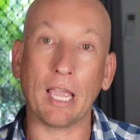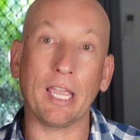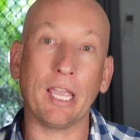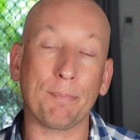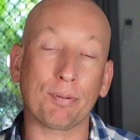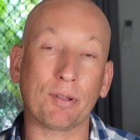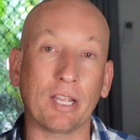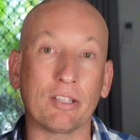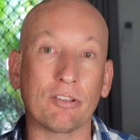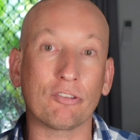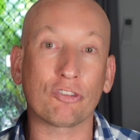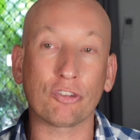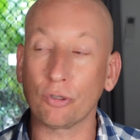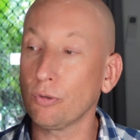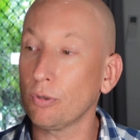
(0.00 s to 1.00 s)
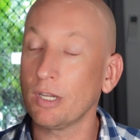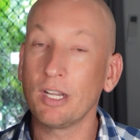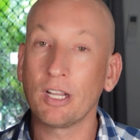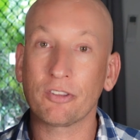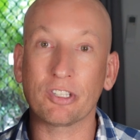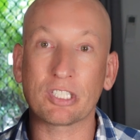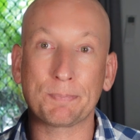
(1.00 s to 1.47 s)
AirPlay 2 to
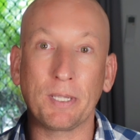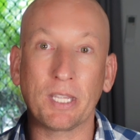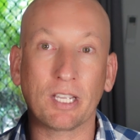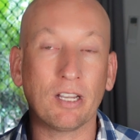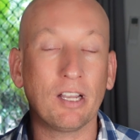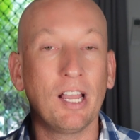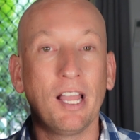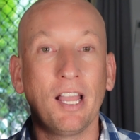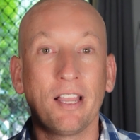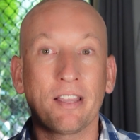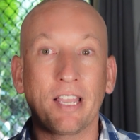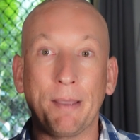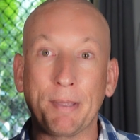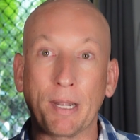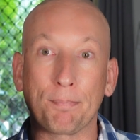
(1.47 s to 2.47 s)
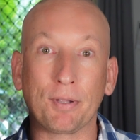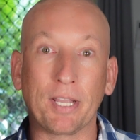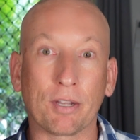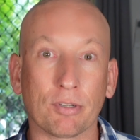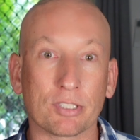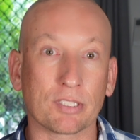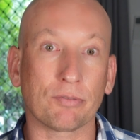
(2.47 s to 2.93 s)
the speaker and be able to play
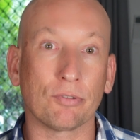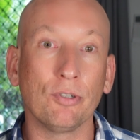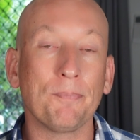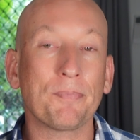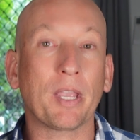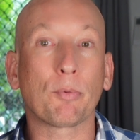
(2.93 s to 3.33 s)
across your room.